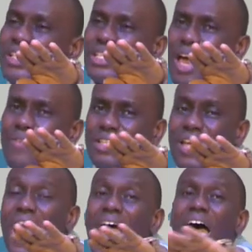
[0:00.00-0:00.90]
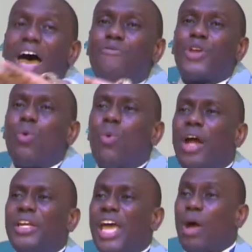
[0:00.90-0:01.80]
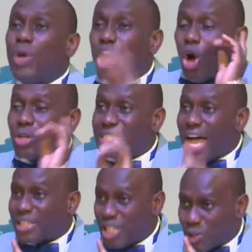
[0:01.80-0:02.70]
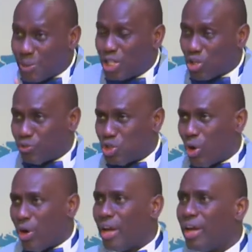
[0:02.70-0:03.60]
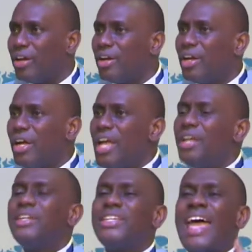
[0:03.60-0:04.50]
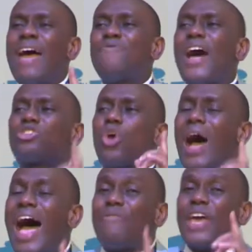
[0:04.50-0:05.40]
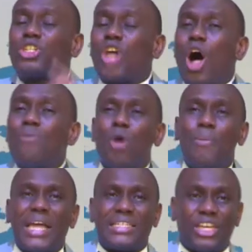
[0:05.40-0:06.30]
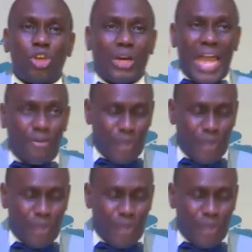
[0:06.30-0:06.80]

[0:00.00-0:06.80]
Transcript: service, everyone here will contact the spirit of joy. Never to have a dull moment in your life